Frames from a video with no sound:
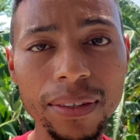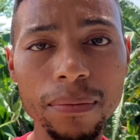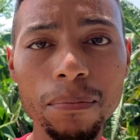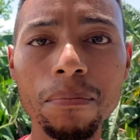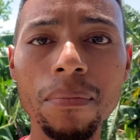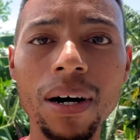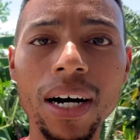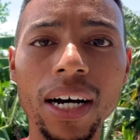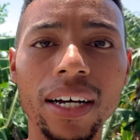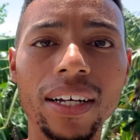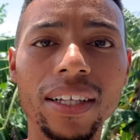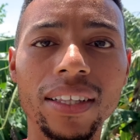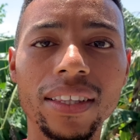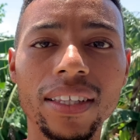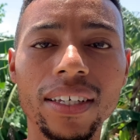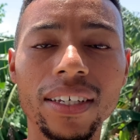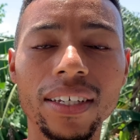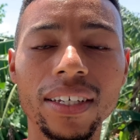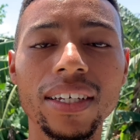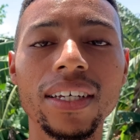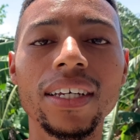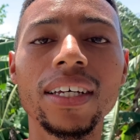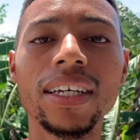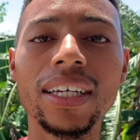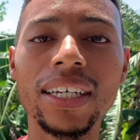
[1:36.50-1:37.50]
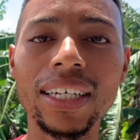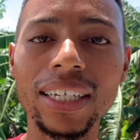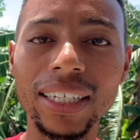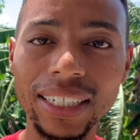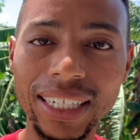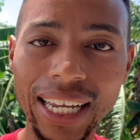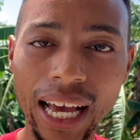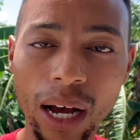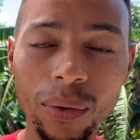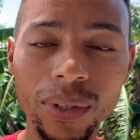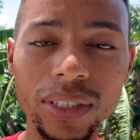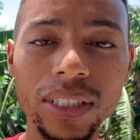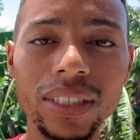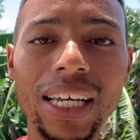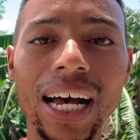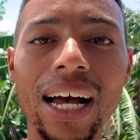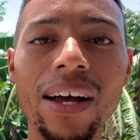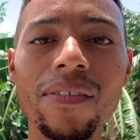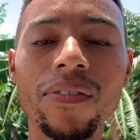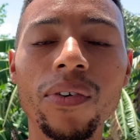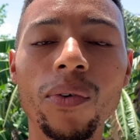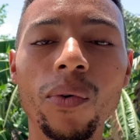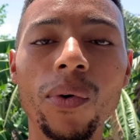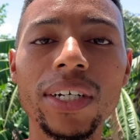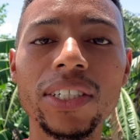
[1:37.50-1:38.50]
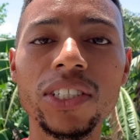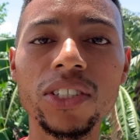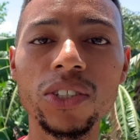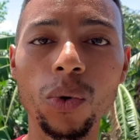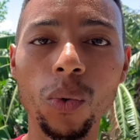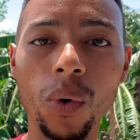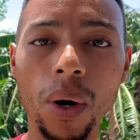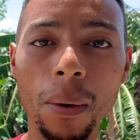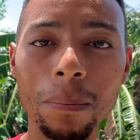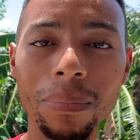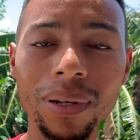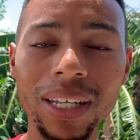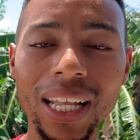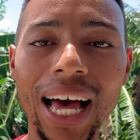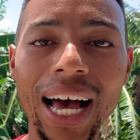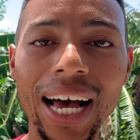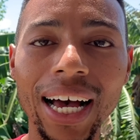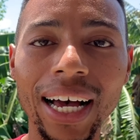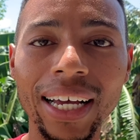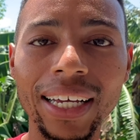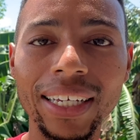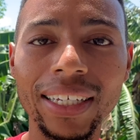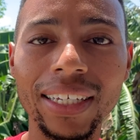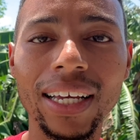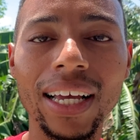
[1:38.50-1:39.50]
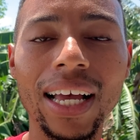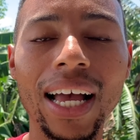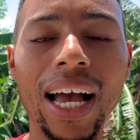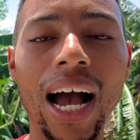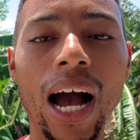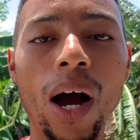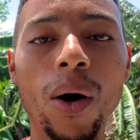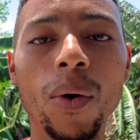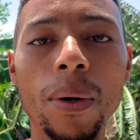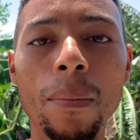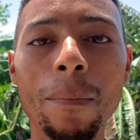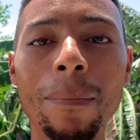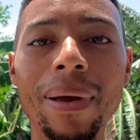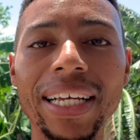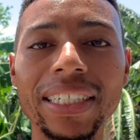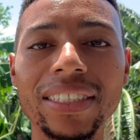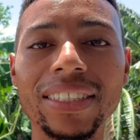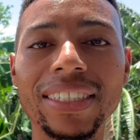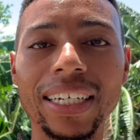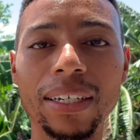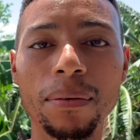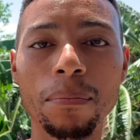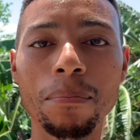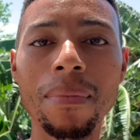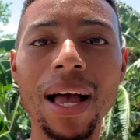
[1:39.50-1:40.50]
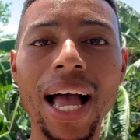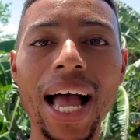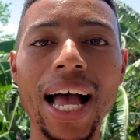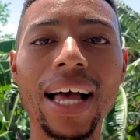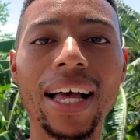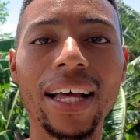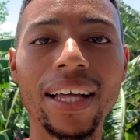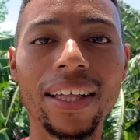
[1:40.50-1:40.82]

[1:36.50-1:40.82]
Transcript: month. Now it's time for us to apply our basic math.